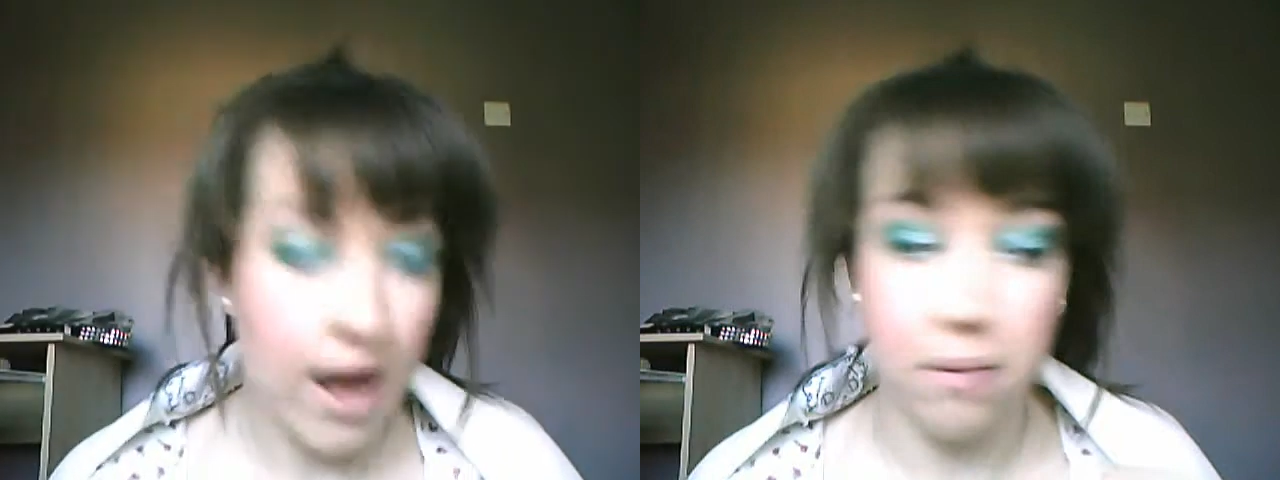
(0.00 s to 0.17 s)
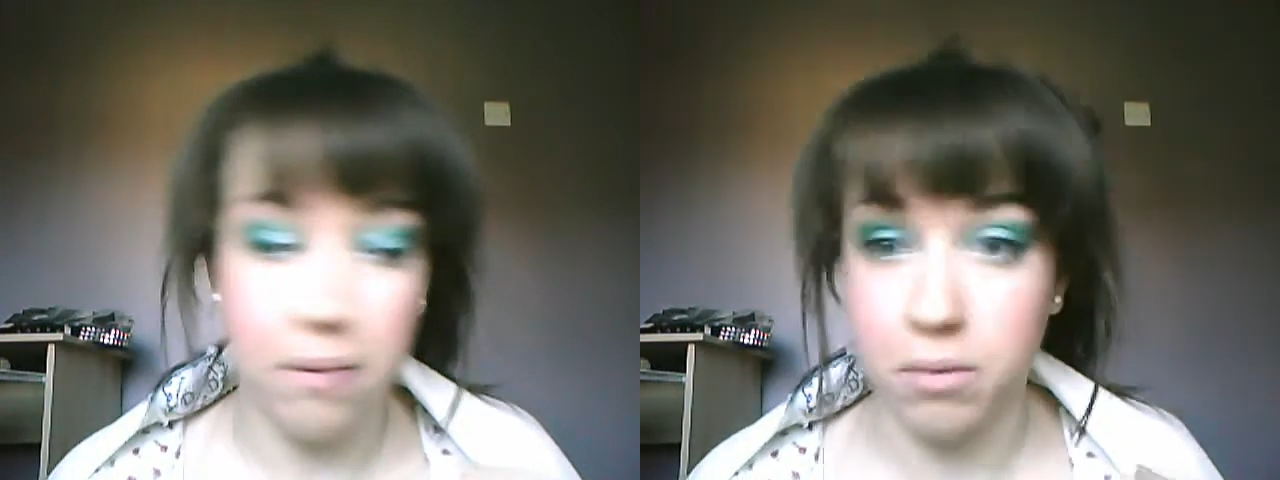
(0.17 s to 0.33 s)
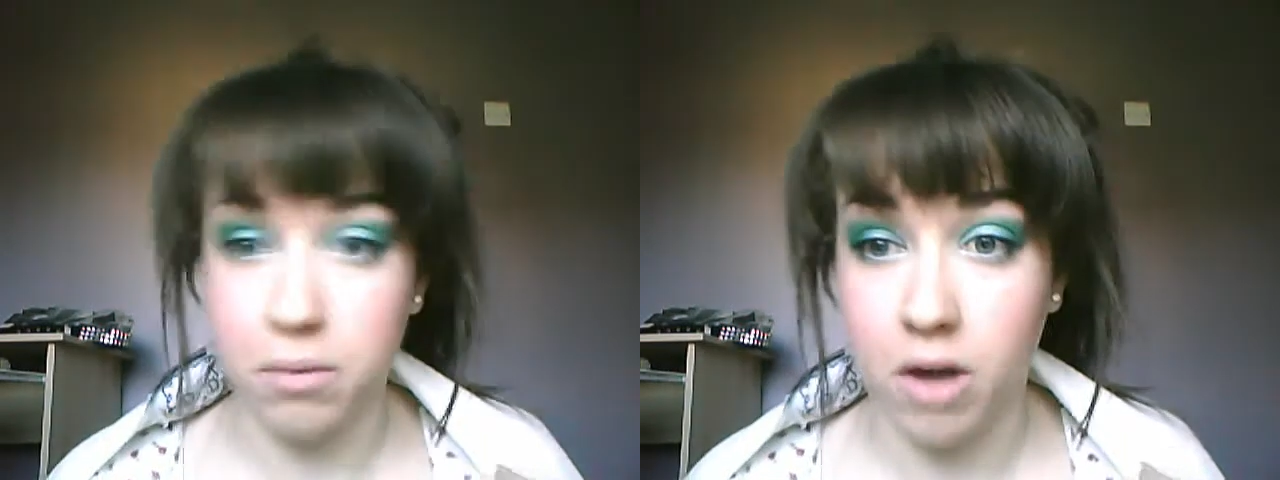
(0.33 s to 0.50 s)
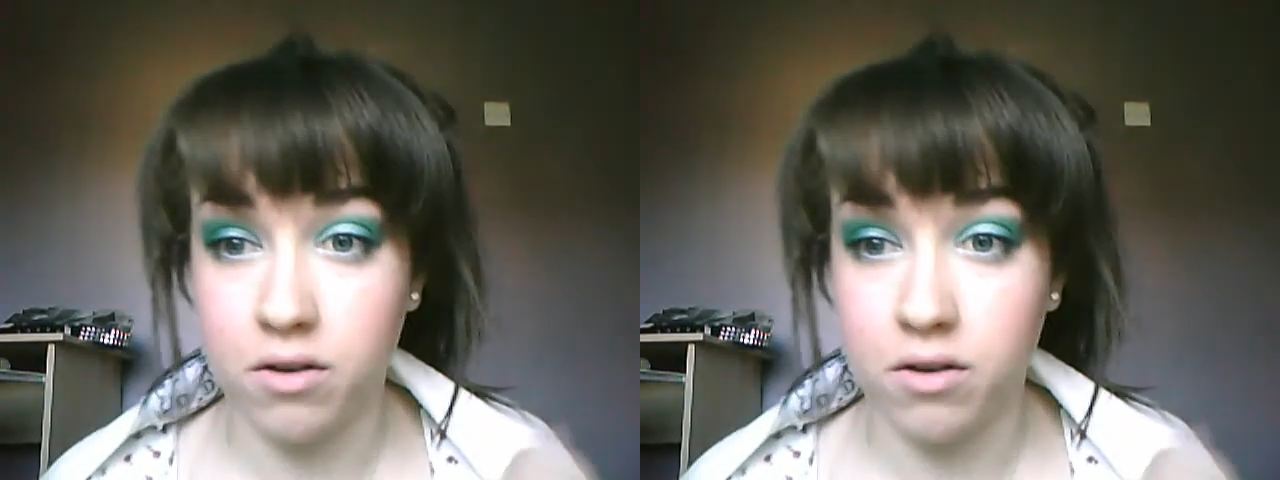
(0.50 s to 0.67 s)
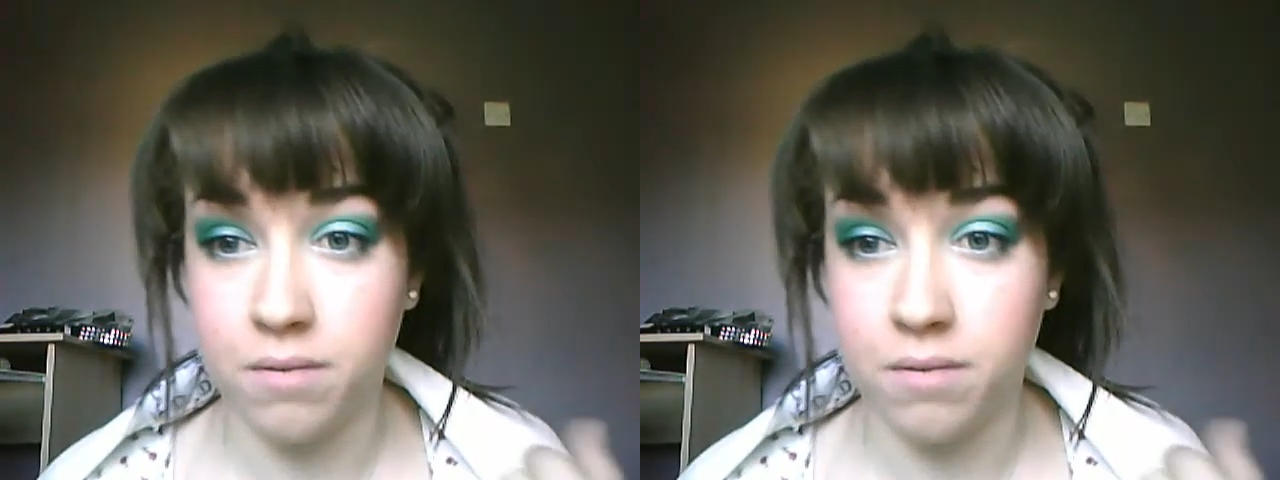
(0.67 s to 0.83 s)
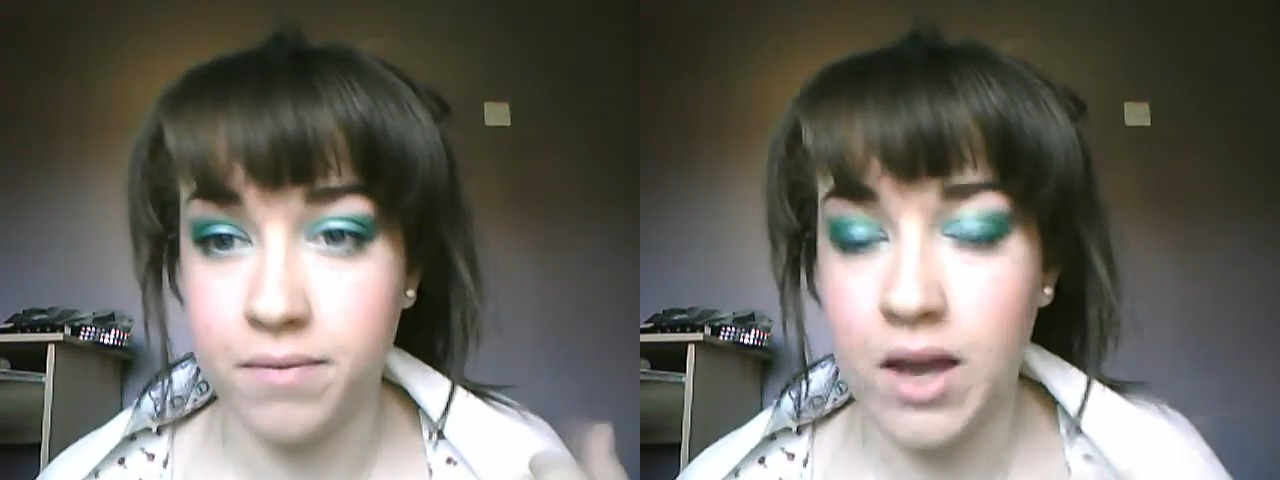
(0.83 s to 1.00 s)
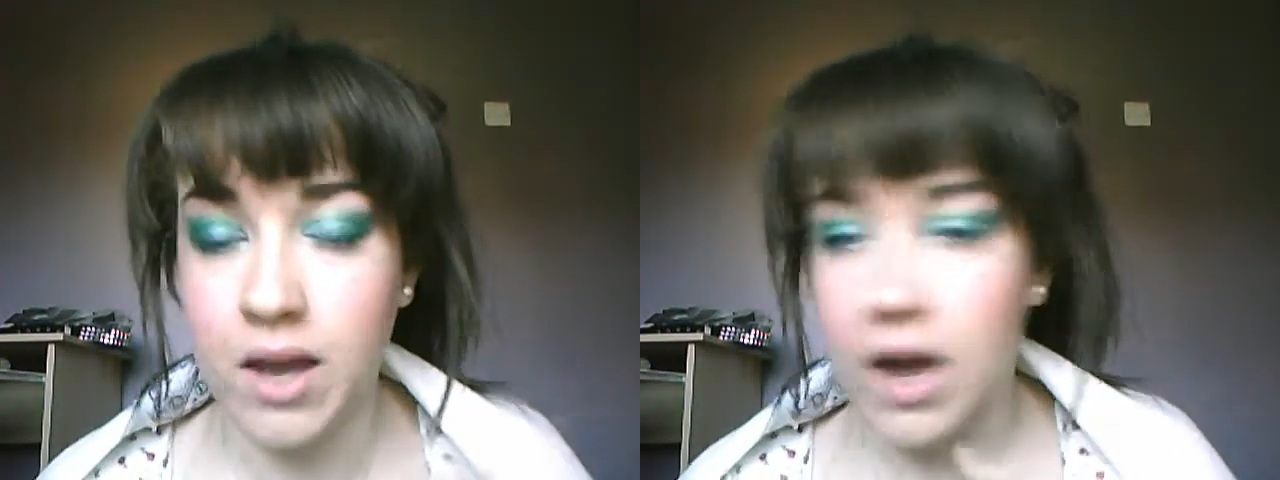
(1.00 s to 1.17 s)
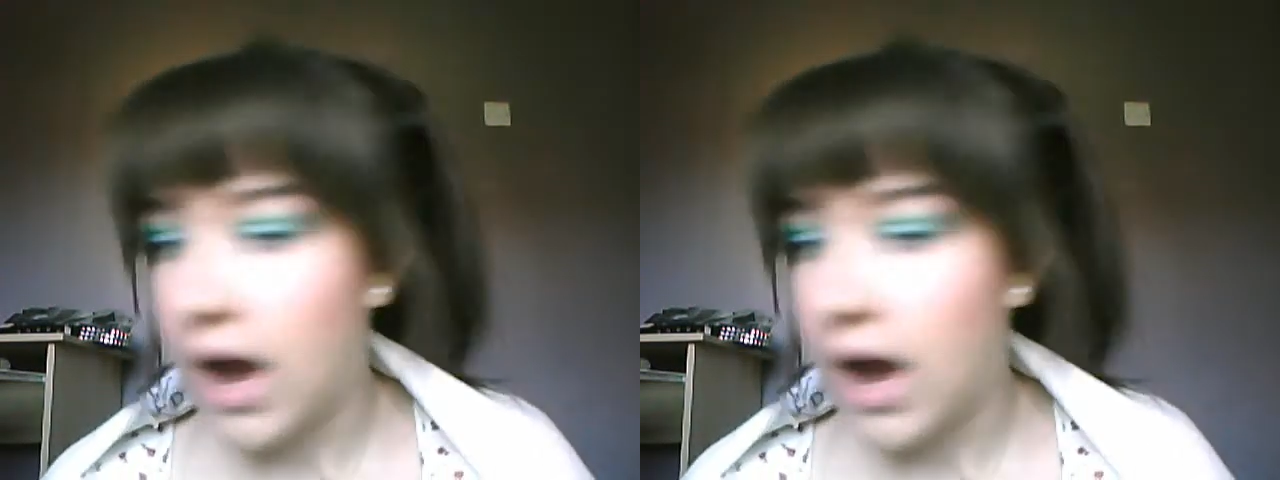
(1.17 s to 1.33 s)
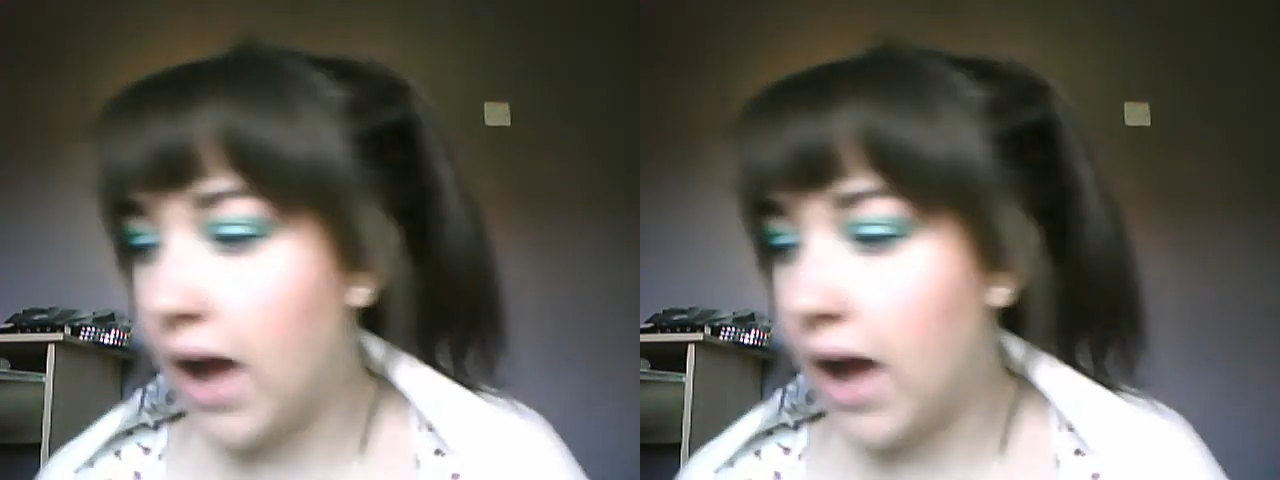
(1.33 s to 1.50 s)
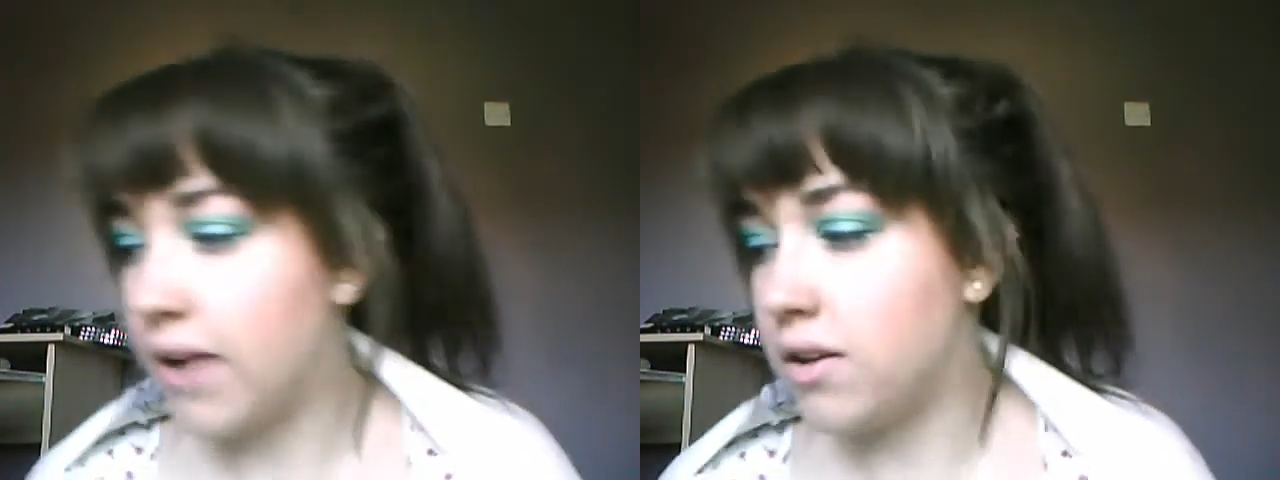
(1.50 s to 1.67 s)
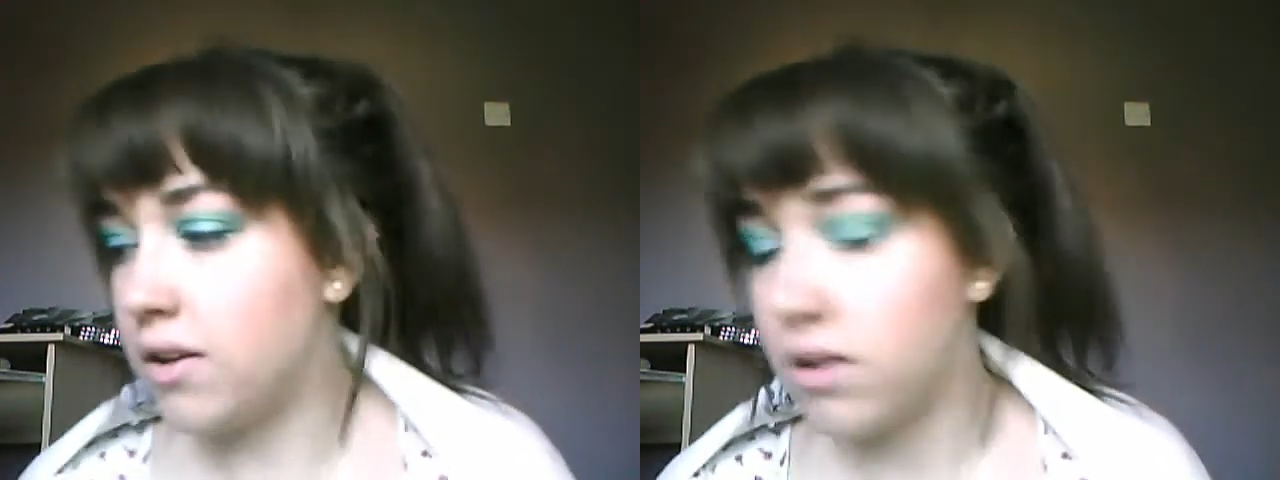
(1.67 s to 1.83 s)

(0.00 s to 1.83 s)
Apple Blossom. And